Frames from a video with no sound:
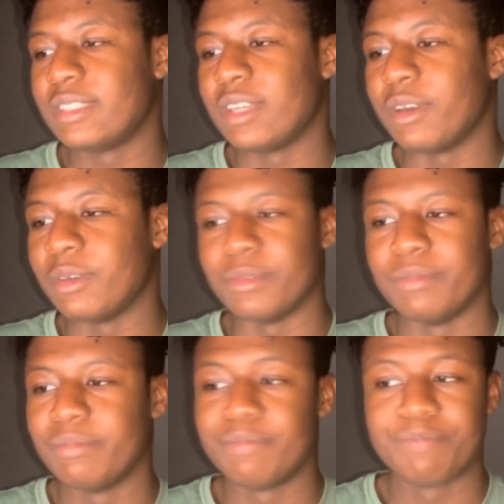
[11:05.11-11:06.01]
So
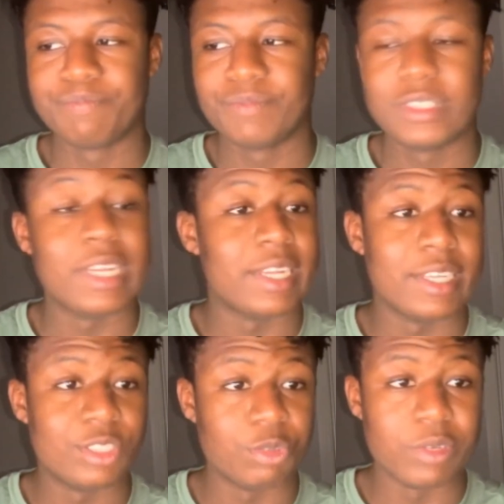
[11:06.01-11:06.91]
take that
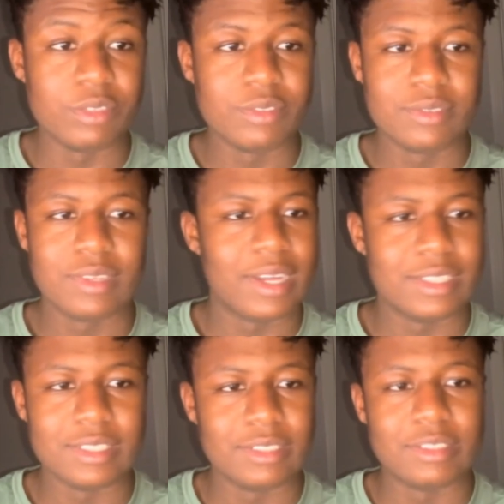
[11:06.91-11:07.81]
as you will,
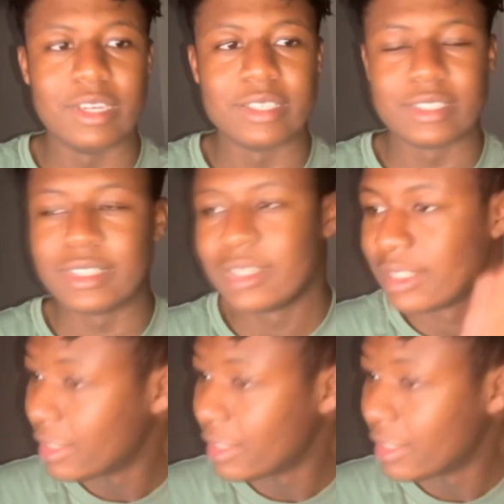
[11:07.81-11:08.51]
honestly.